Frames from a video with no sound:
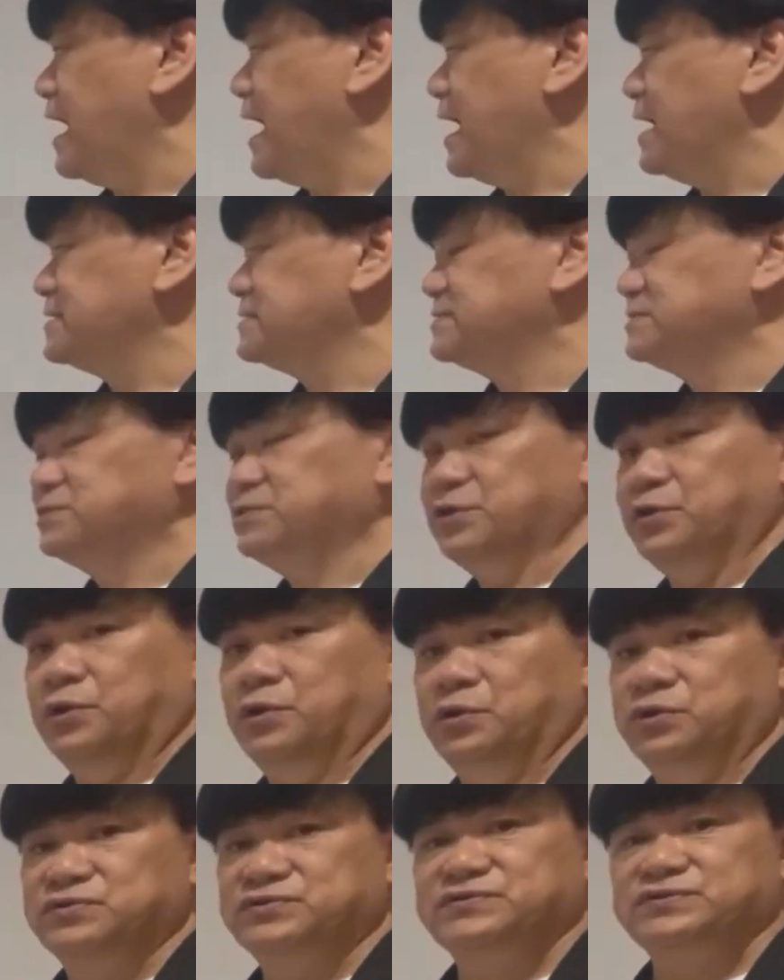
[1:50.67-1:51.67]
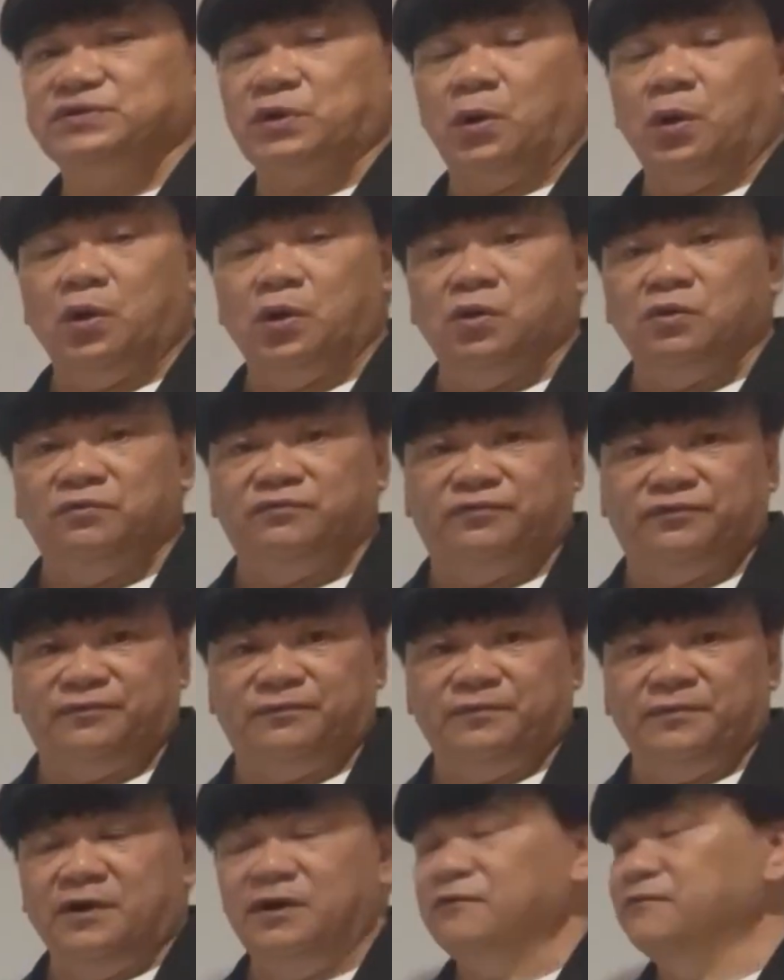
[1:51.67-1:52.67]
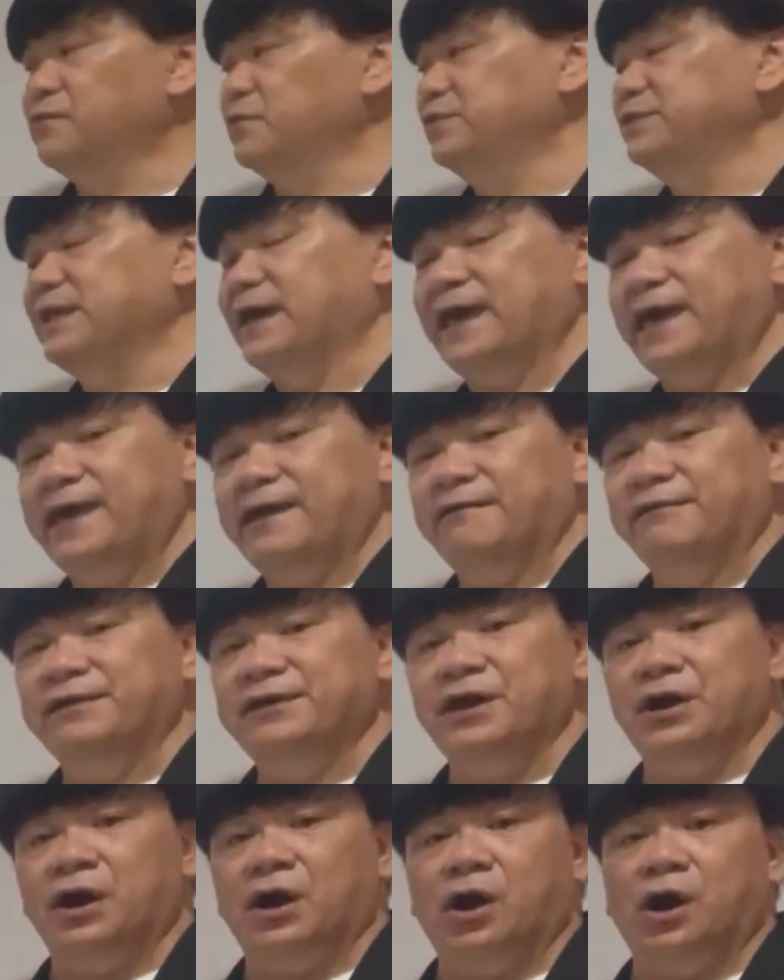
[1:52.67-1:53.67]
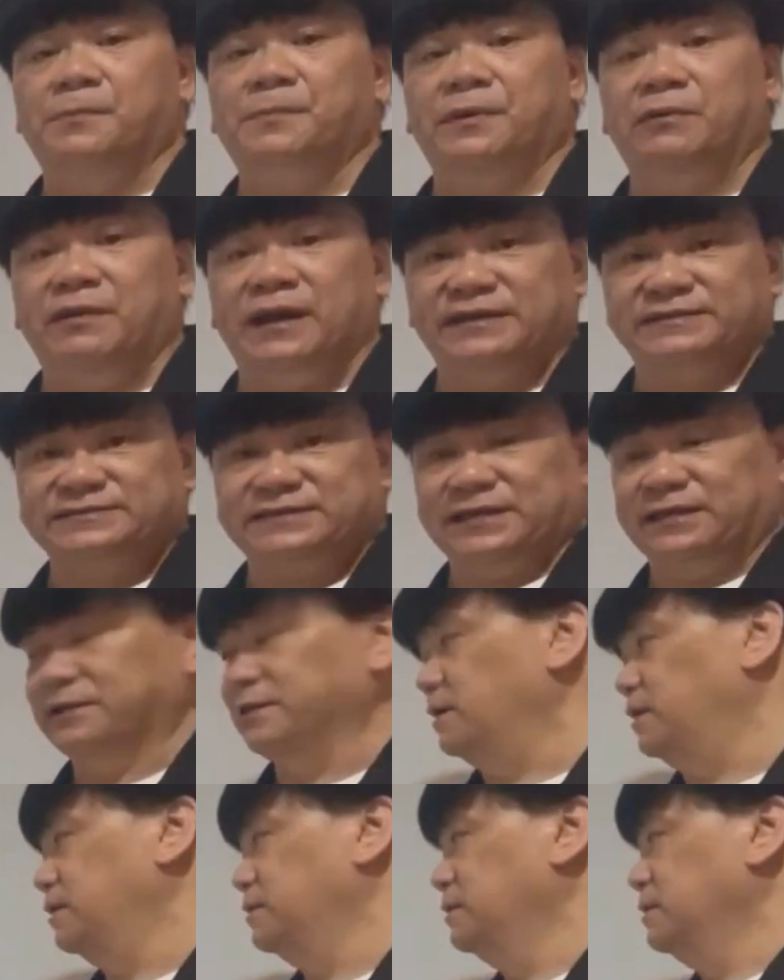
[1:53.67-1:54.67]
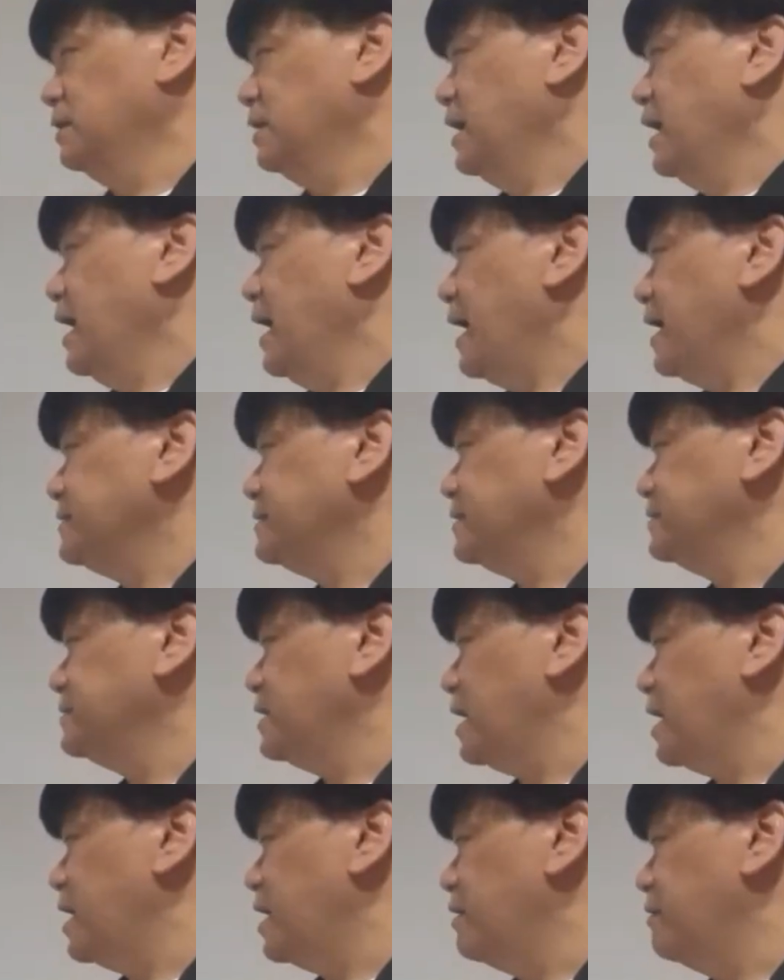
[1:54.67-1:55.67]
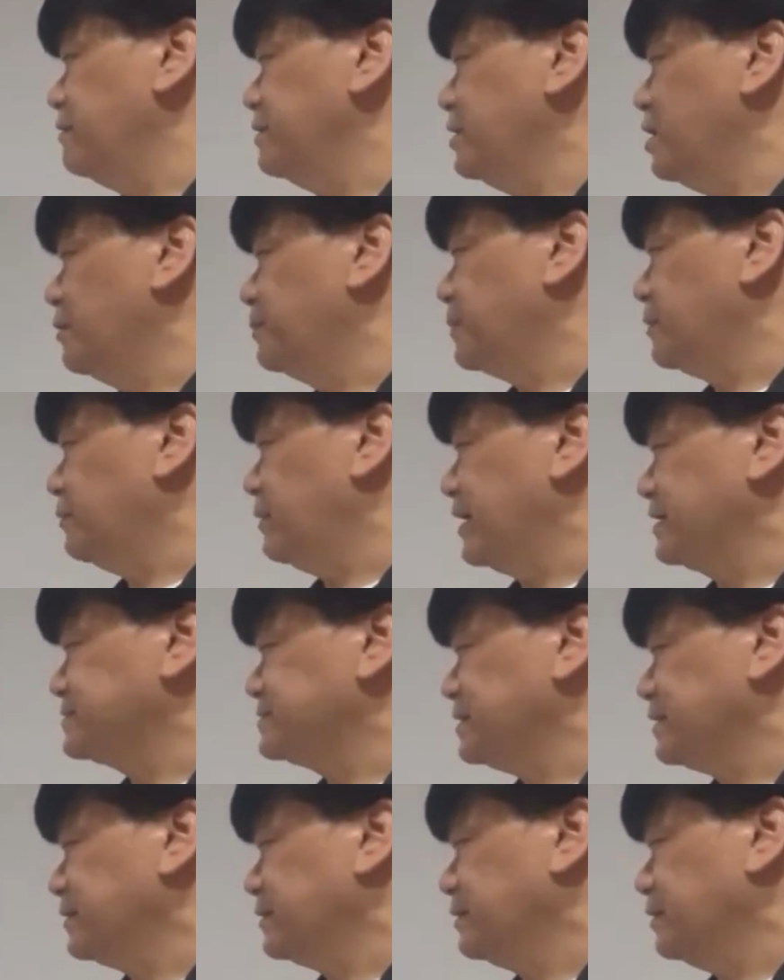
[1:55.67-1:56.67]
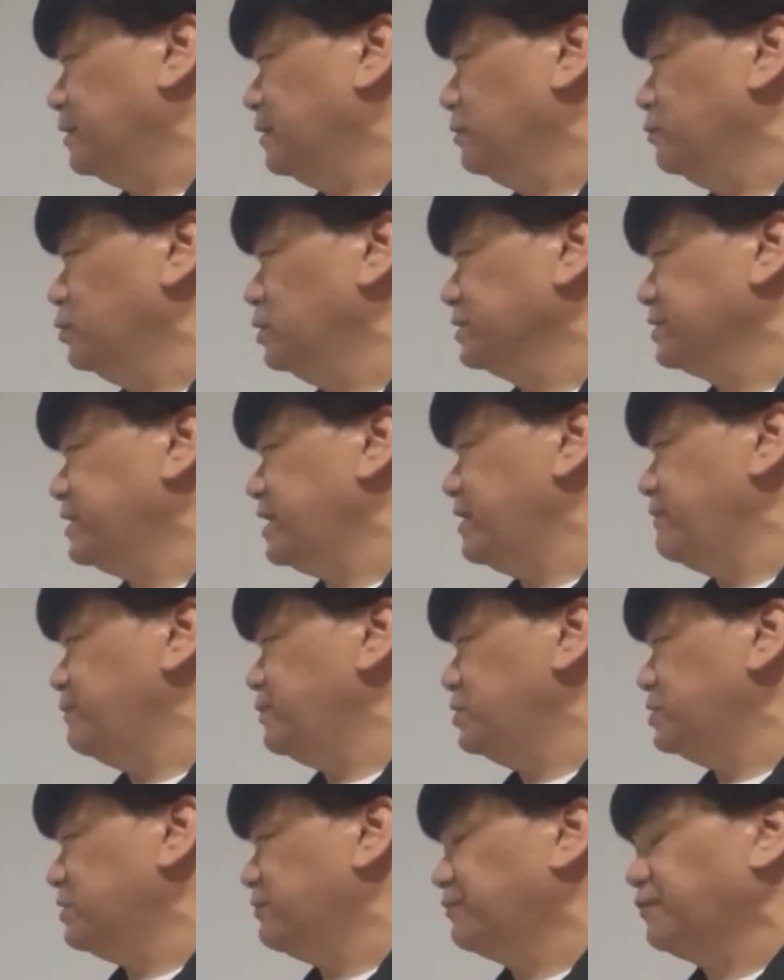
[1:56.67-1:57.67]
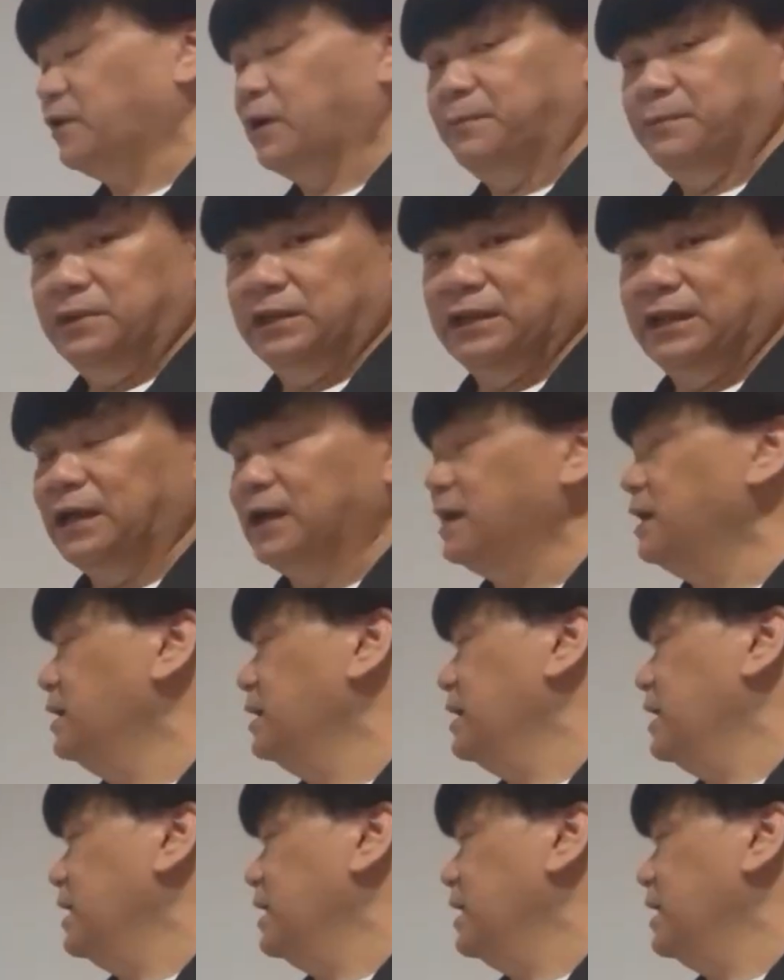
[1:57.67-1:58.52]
asked to solve for the area of a rectangle. And then the area of a rectangle will give you the formula